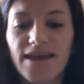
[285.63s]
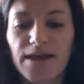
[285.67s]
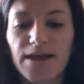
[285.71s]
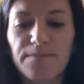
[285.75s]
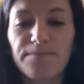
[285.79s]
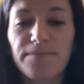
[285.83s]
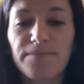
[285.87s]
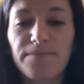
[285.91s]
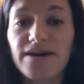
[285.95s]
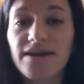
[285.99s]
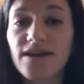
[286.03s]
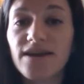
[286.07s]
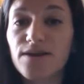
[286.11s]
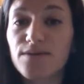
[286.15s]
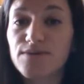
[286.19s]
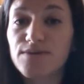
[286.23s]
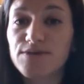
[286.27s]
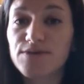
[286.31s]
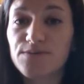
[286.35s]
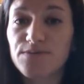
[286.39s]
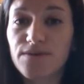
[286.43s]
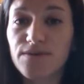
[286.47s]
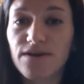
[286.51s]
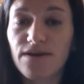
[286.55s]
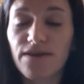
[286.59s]
But it
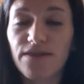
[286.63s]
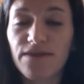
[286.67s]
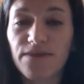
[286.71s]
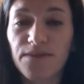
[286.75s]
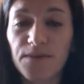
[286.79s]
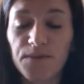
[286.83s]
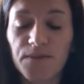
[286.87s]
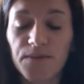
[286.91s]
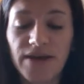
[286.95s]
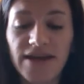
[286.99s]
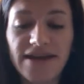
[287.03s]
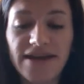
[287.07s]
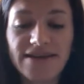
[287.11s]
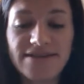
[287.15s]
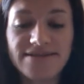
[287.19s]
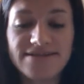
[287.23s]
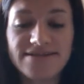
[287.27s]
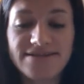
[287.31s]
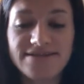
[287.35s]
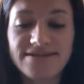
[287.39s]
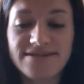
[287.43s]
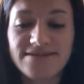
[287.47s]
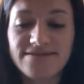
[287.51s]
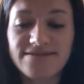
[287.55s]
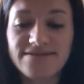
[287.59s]
was worth the
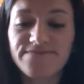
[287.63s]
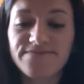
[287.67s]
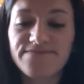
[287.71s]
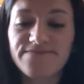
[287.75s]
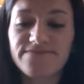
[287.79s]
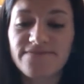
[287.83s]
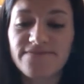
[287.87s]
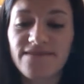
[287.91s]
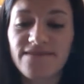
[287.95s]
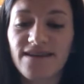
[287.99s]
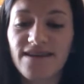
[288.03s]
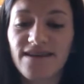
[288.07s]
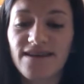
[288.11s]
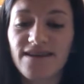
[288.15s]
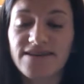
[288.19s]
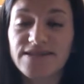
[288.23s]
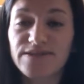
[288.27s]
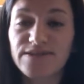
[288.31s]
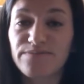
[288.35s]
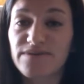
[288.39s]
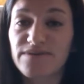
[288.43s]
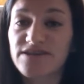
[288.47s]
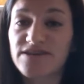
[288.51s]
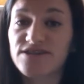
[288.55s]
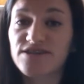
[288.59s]
wait,
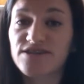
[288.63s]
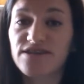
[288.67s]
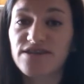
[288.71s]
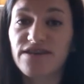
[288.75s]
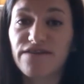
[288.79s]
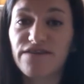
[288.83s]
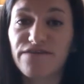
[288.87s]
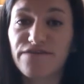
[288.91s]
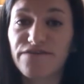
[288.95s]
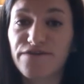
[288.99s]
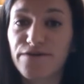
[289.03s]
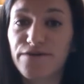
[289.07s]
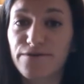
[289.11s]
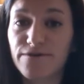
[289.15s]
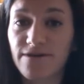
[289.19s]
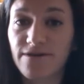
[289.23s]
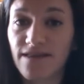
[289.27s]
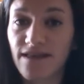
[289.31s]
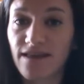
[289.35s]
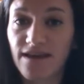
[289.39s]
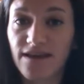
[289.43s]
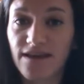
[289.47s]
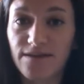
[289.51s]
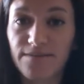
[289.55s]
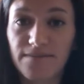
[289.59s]
especially if you're
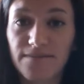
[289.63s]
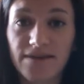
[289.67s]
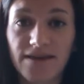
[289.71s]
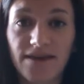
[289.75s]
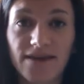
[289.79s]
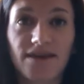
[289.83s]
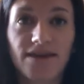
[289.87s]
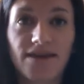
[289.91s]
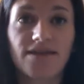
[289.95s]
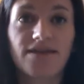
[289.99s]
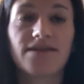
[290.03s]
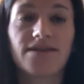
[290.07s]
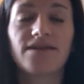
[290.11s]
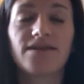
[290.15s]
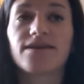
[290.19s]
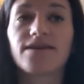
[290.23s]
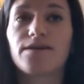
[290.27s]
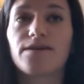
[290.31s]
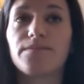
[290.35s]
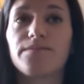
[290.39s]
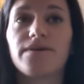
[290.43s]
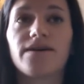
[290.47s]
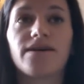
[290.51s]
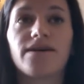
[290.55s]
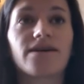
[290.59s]
like me,
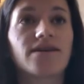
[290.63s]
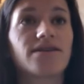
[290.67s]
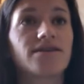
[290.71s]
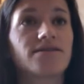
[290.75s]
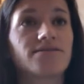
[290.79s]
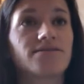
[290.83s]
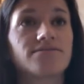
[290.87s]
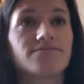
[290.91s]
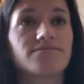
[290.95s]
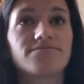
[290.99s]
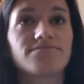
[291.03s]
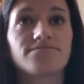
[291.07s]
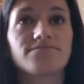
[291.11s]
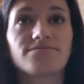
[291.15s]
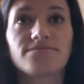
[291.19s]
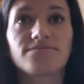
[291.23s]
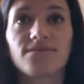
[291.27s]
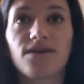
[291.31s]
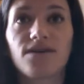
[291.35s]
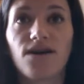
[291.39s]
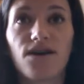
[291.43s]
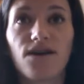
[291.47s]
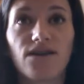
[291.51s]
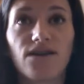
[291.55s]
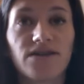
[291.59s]
thinking about it
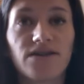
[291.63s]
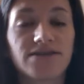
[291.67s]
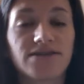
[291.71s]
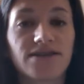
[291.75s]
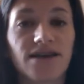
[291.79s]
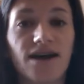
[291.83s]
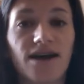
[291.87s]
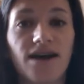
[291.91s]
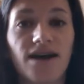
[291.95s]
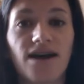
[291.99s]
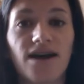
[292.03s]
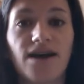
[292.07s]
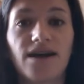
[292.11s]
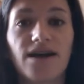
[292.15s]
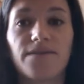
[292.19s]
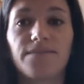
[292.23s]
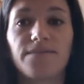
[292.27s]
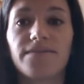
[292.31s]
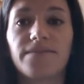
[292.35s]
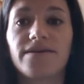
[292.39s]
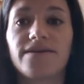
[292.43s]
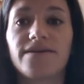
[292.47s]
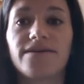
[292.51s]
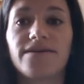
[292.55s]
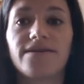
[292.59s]
all the
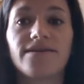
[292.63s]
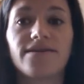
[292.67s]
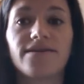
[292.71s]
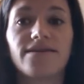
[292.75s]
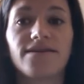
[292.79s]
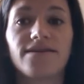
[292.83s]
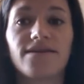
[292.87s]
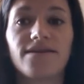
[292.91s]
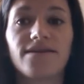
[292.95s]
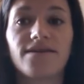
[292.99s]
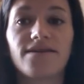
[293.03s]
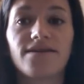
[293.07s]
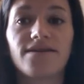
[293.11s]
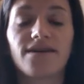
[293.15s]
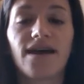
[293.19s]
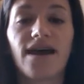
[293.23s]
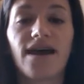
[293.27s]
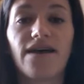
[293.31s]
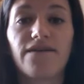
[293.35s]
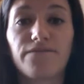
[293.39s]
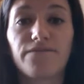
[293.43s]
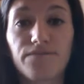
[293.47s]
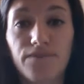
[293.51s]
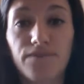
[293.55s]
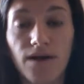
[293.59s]
time and
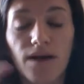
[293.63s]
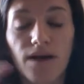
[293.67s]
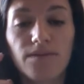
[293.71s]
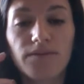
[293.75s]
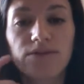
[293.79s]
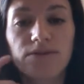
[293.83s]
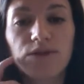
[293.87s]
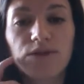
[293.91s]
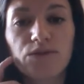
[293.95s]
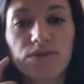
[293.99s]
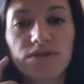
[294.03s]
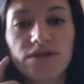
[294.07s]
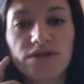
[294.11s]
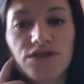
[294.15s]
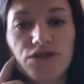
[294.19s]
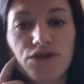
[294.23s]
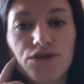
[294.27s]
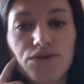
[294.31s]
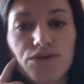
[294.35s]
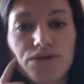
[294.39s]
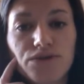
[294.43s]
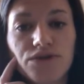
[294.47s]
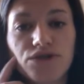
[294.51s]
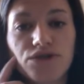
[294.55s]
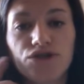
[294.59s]
have problems with
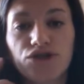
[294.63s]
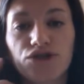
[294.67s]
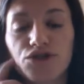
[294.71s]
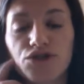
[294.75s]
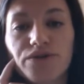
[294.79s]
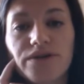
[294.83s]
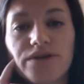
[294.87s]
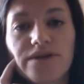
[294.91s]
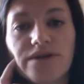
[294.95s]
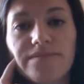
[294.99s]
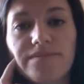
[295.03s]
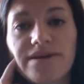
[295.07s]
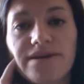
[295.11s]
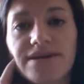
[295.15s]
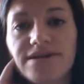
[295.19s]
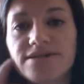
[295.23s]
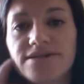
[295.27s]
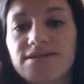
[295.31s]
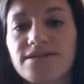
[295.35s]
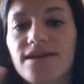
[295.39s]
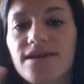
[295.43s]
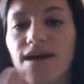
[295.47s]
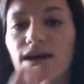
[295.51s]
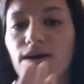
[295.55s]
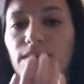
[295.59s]
chewing,
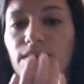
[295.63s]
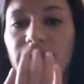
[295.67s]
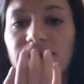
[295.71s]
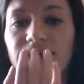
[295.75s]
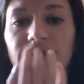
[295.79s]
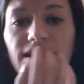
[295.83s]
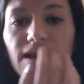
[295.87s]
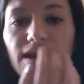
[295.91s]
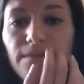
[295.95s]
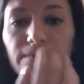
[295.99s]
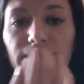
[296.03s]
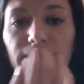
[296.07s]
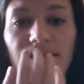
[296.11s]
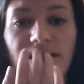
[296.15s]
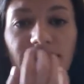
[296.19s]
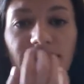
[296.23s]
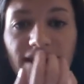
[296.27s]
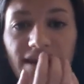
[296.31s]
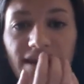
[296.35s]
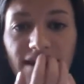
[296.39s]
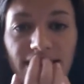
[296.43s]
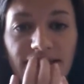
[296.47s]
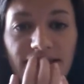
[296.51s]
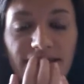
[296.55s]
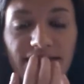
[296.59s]
because now I cannot
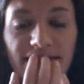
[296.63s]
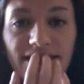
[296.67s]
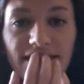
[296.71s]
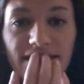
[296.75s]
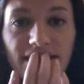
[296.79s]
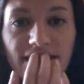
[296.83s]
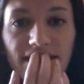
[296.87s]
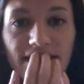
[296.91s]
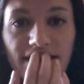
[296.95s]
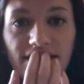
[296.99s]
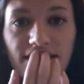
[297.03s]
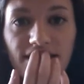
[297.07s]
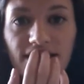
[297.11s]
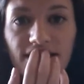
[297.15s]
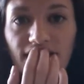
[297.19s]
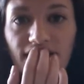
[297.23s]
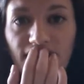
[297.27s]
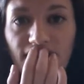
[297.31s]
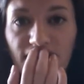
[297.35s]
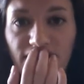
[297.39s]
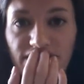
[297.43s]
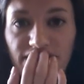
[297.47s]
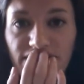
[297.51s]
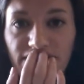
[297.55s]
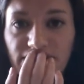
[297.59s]
bite anything
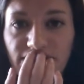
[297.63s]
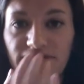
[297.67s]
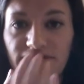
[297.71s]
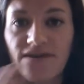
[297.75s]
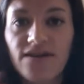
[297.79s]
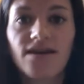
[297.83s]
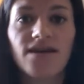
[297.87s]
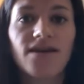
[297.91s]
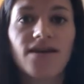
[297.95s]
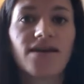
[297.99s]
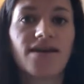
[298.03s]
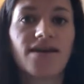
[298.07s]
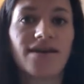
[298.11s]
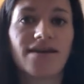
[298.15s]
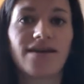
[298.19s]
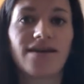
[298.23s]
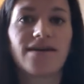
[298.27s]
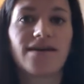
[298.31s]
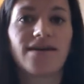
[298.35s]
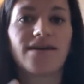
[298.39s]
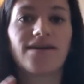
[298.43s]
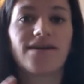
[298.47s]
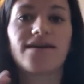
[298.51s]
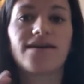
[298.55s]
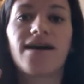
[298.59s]
off.
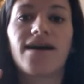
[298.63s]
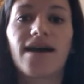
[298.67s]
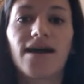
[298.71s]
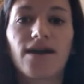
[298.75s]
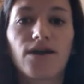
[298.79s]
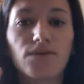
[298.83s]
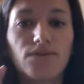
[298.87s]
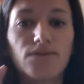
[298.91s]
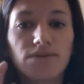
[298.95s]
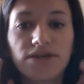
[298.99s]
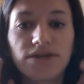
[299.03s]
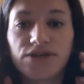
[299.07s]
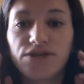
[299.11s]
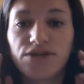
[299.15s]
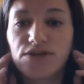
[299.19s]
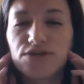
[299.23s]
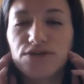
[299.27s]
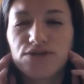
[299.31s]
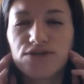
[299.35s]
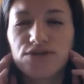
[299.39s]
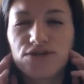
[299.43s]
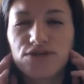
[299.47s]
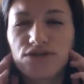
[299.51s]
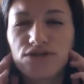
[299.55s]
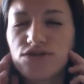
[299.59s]
I only
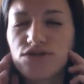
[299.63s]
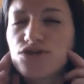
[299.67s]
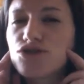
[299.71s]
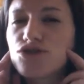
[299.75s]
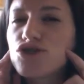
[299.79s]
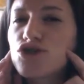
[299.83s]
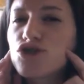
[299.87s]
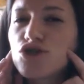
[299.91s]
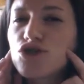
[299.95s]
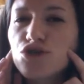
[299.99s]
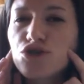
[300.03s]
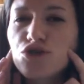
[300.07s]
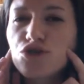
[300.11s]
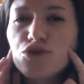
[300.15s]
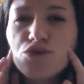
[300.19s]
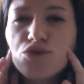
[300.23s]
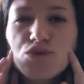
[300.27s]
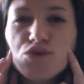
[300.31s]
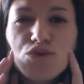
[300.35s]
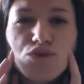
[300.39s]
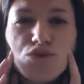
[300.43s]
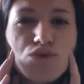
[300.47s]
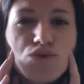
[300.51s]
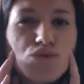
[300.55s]
used two